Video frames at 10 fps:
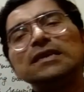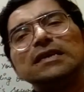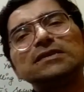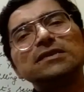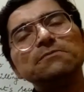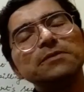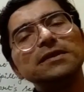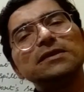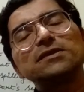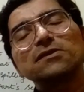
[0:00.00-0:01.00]
it simply
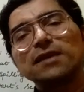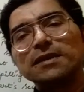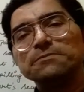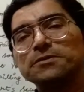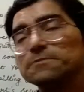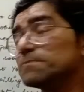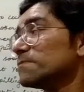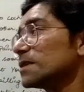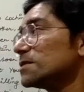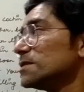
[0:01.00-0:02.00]
describes
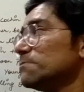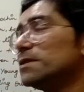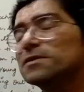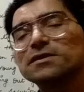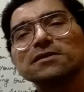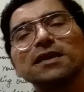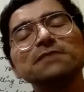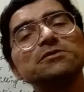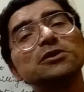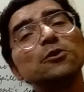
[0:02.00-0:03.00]

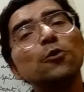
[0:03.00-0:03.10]
the